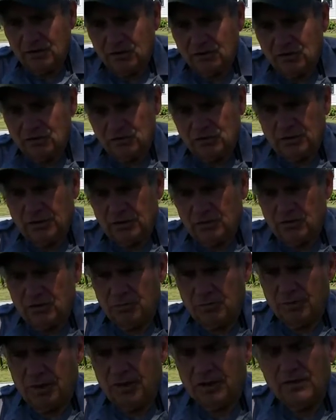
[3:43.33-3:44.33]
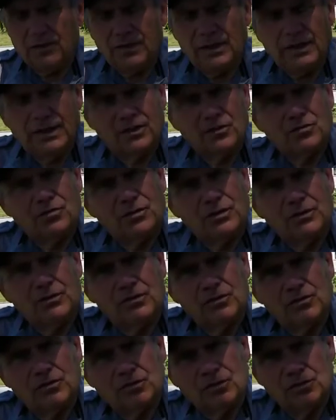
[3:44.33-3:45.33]
to to mark the
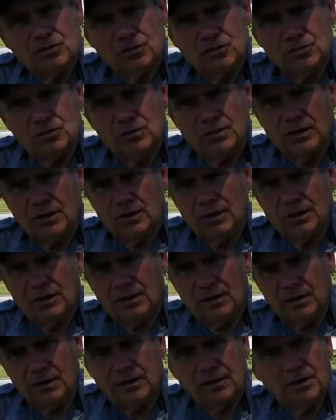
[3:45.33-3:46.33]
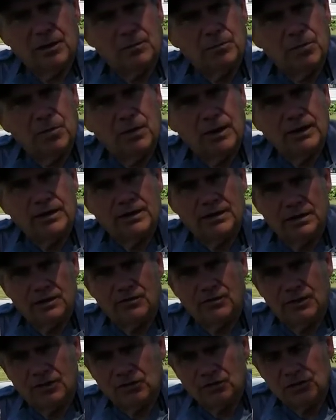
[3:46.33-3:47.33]
entrance to uh, La Pointe and
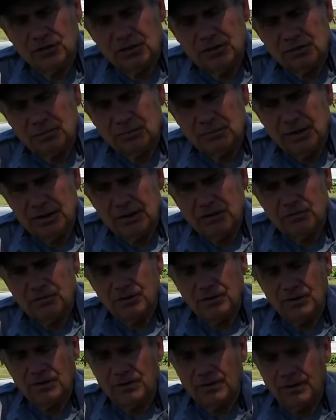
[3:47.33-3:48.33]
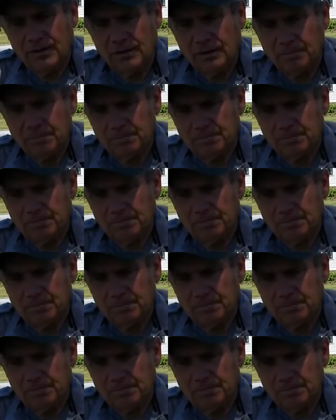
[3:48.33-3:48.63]
eventually to Bayfield there.